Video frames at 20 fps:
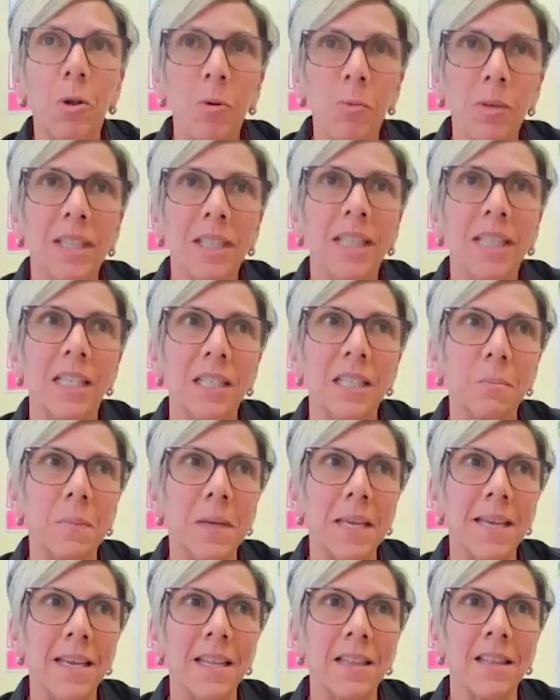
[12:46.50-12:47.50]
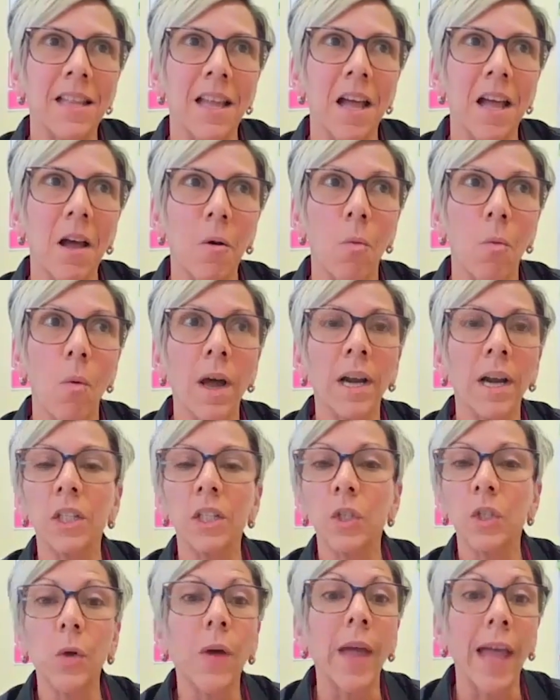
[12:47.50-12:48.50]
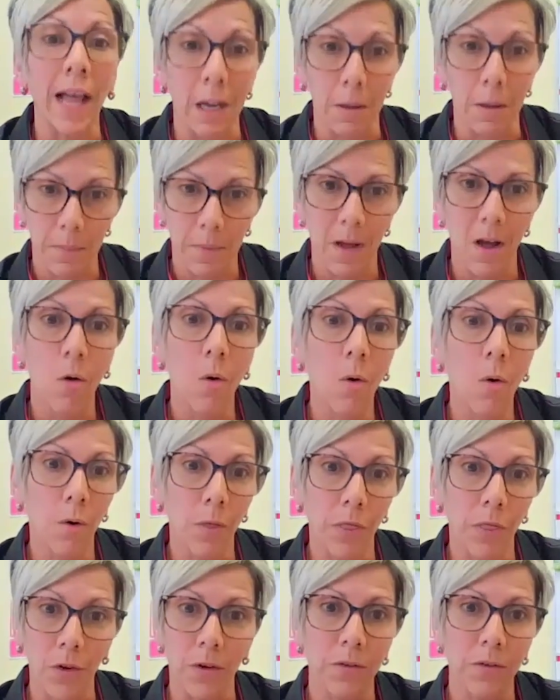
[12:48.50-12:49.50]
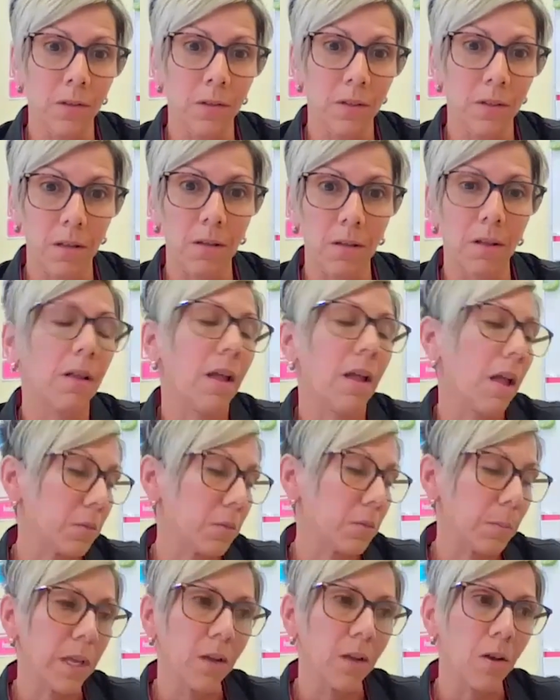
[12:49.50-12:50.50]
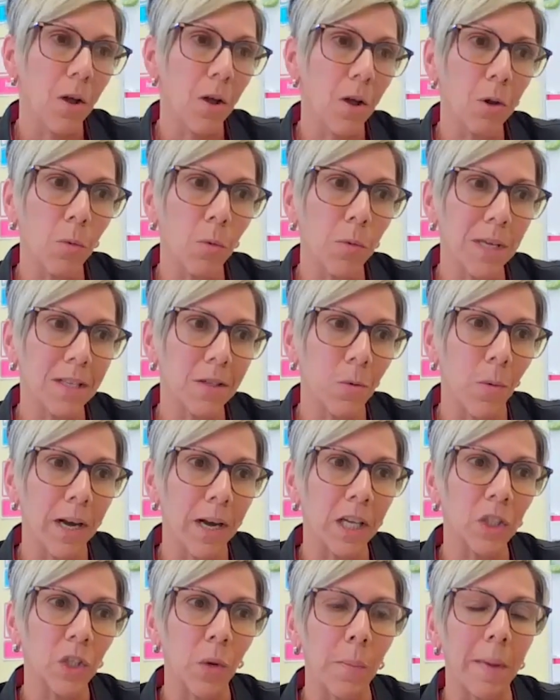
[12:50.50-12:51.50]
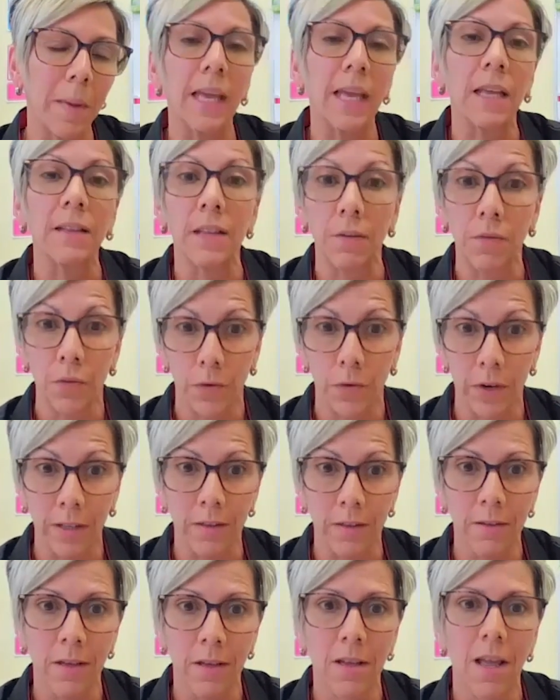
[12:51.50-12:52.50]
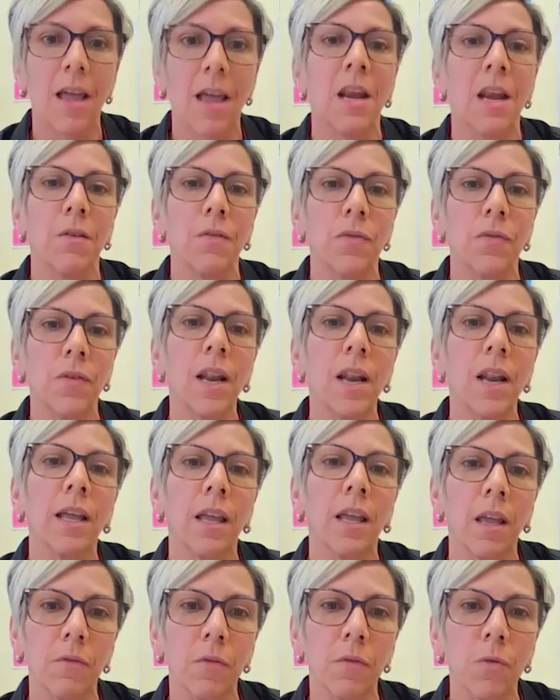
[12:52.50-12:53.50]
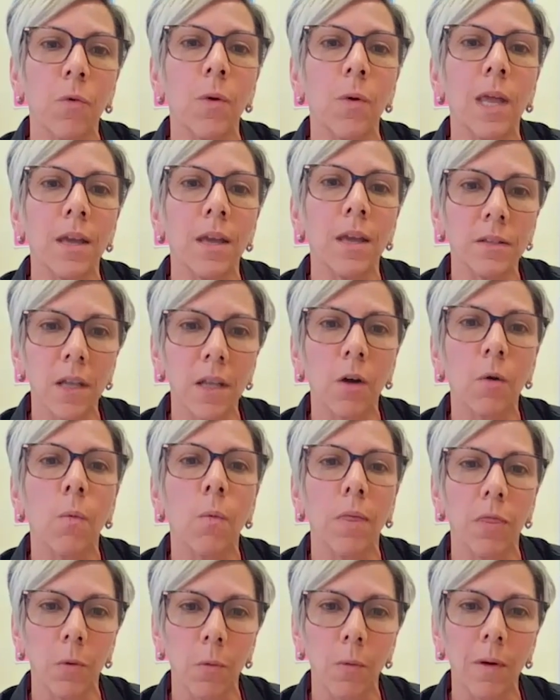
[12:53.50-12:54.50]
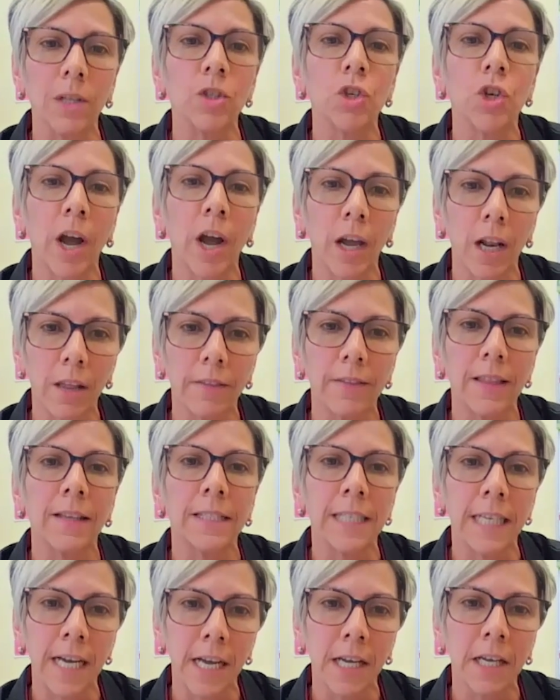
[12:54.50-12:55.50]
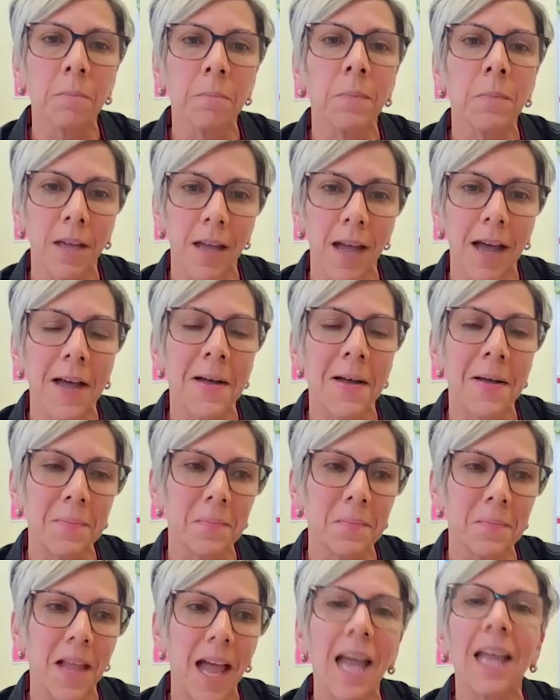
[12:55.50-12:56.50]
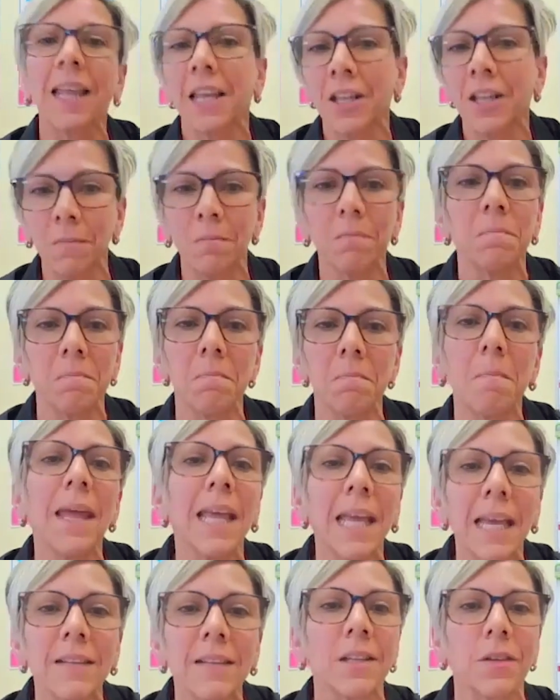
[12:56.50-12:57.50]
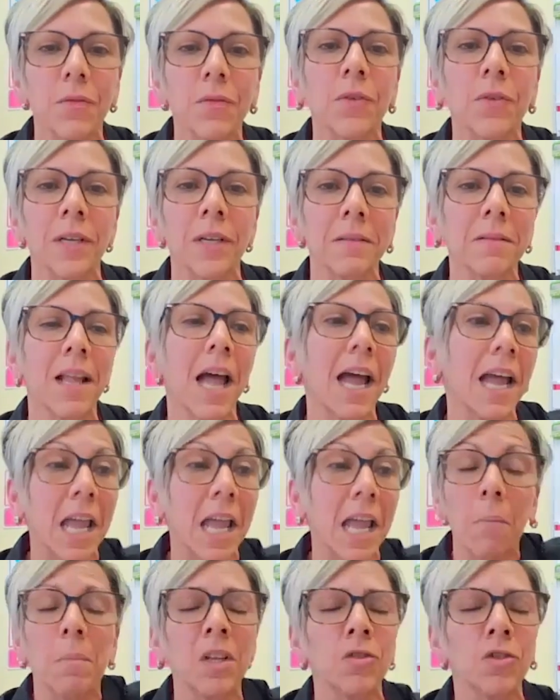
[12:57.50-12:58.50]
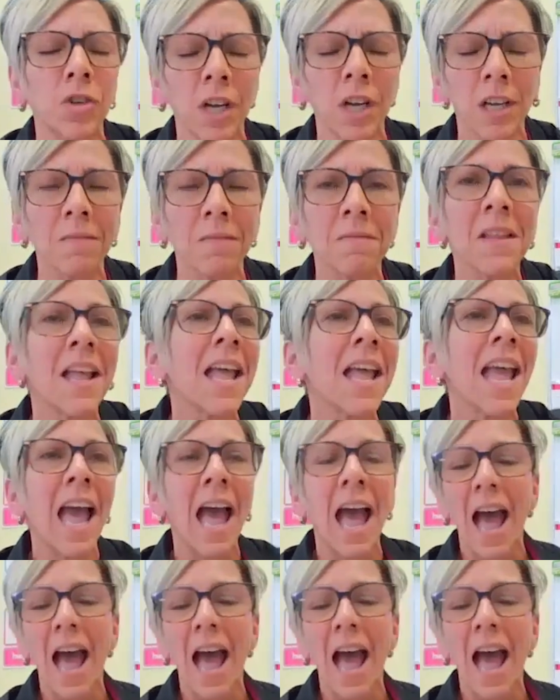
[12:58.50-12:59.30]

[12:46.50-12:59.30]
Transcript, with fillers: always has been wanting to help others has been always wanted to make a difference. And I feel like if we start with one child at a time, um, I can make a difference. I have been trying.